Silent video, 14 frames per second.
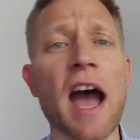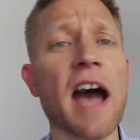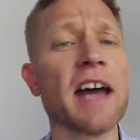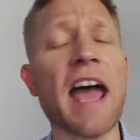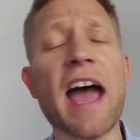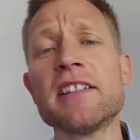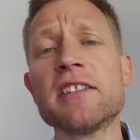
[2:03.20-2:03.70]

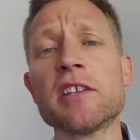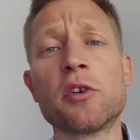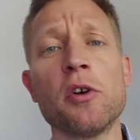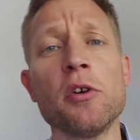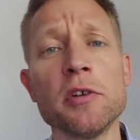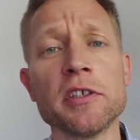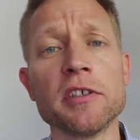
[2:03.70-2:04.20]
I'd had the
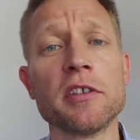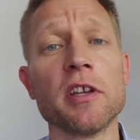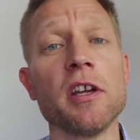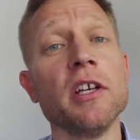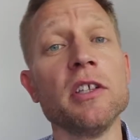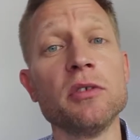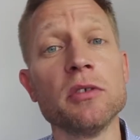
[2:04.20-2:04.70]
courage
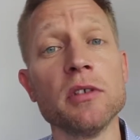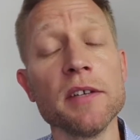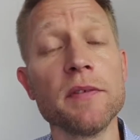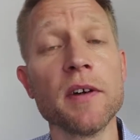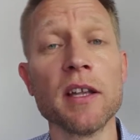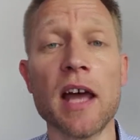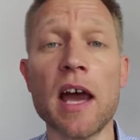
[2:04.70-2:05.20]
to
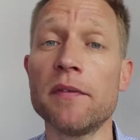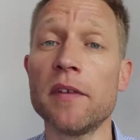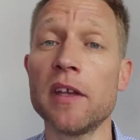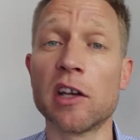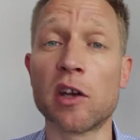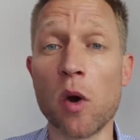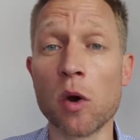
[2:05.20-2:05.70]
live a life
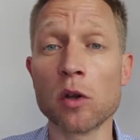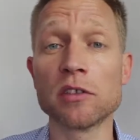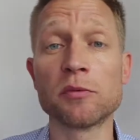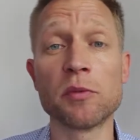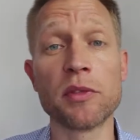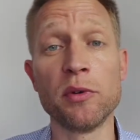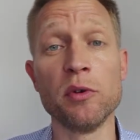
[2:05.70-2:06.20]
in
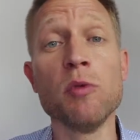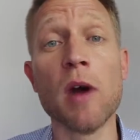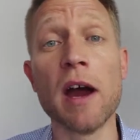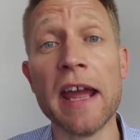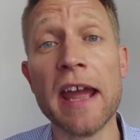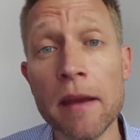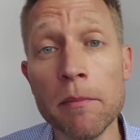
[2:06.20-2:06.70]
accordance with who
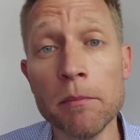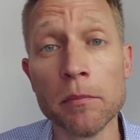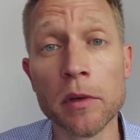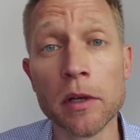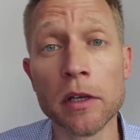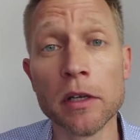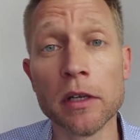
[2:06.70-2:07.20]
I am,
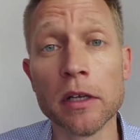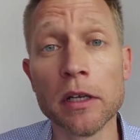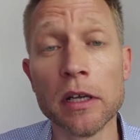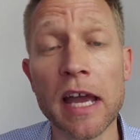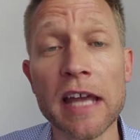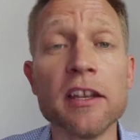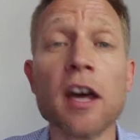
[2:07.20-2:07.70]

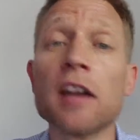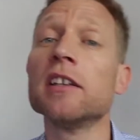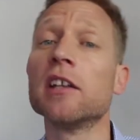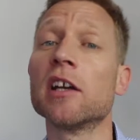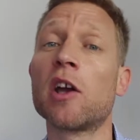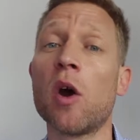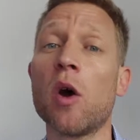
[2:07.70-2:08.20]
and not
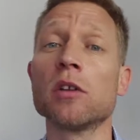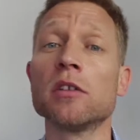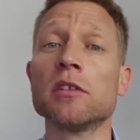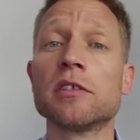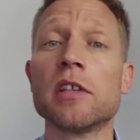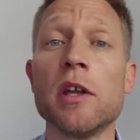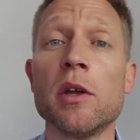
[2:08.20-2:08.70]
in
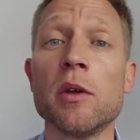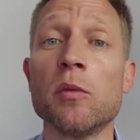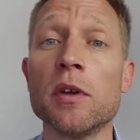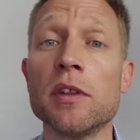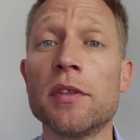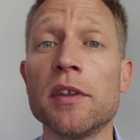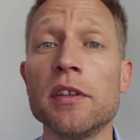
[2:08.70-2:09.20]
accordance
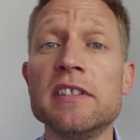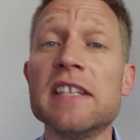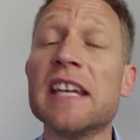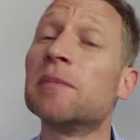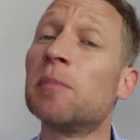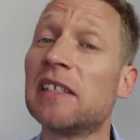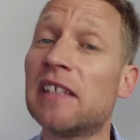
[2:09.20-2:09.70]
with the
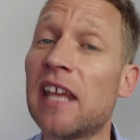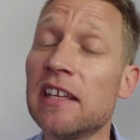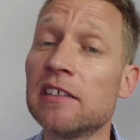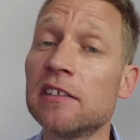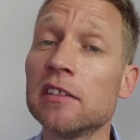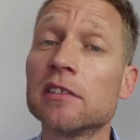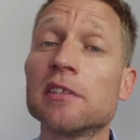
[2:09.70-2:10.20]

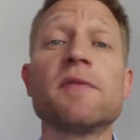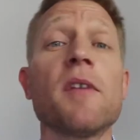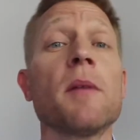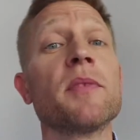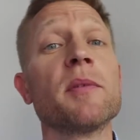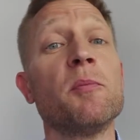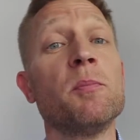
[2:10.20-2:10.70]
expectations
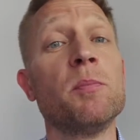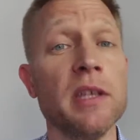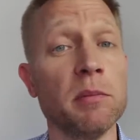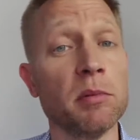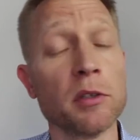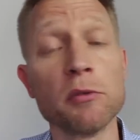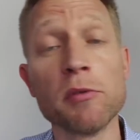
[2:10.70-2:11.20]
from the
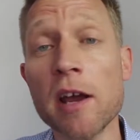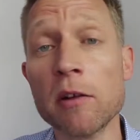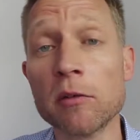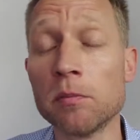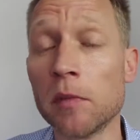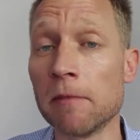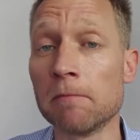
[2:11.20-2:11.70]
people
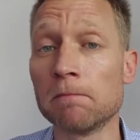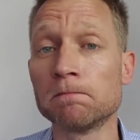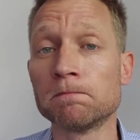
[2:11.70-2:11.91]
around me.